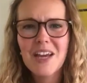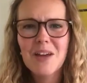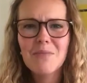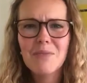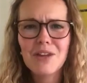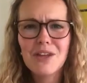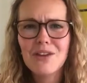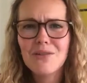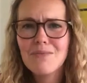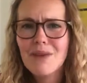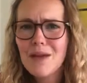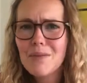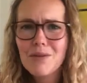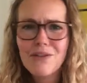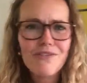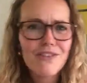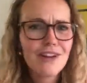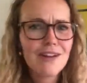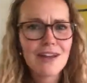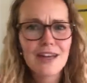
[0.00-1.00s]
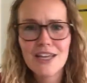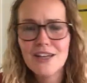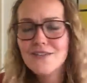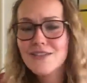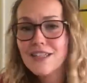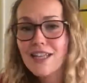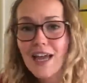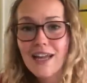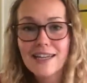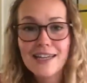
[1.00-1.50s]
but you maybe feel like you've
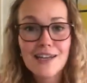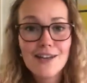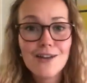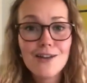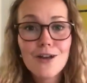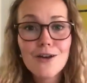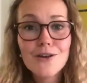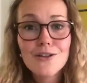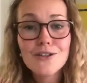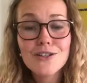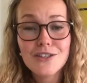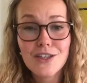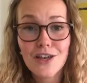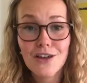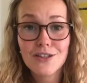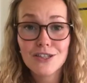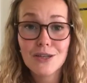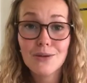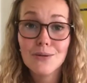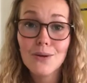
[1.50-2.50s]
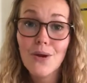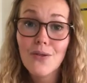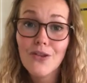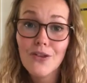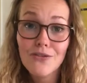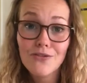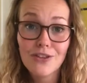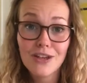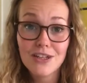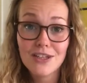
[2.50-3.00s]
slightly lost those who are on the
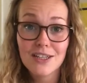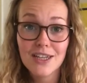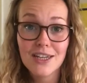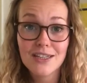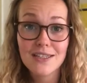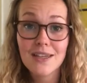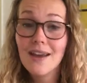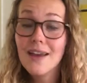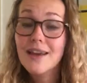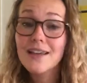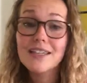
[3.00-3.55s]
fringes.